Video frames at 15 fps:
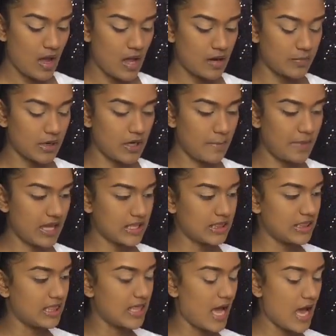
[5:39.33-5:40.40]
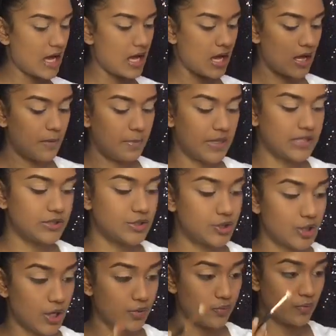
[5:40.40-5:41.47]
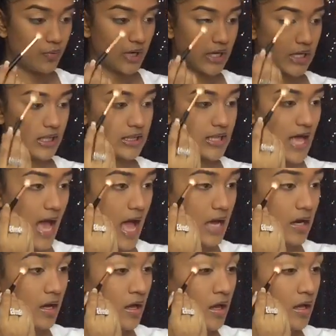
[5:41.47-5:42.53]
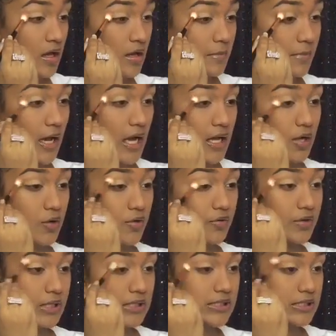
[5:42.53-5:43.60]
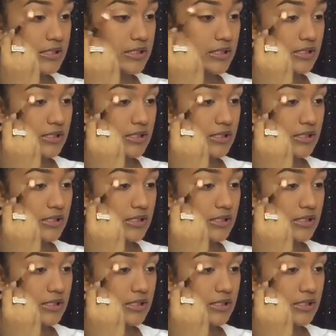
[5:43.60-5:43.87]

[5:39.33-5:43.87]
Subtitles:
And I'm gonna pick that up and start working that in my crease.